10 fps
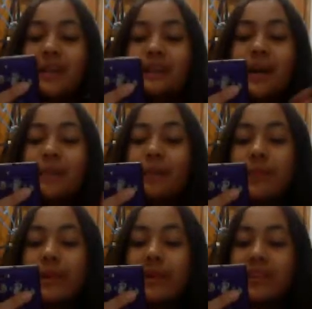
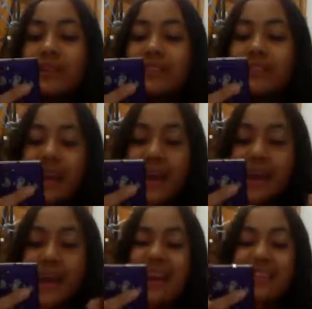Number
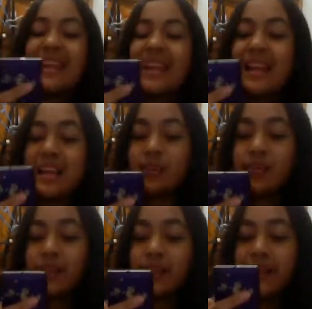10 and the last
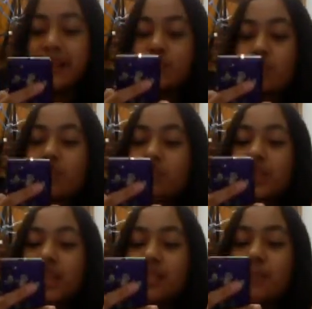question is most
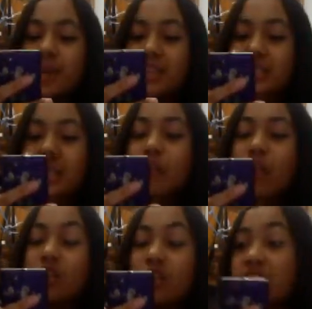expensive
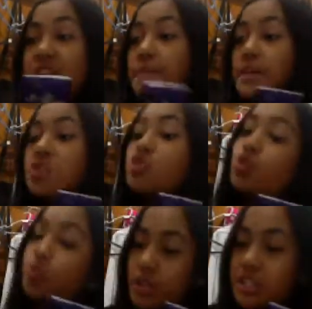or
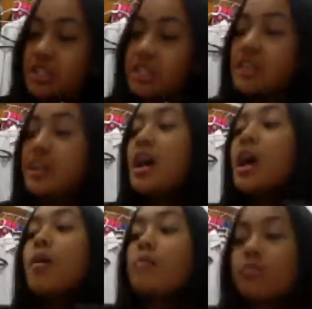cheapest squishy.
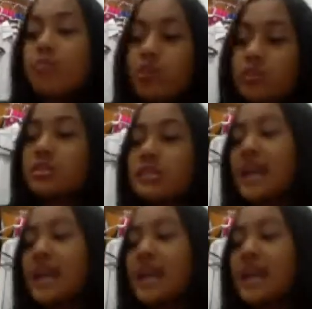Most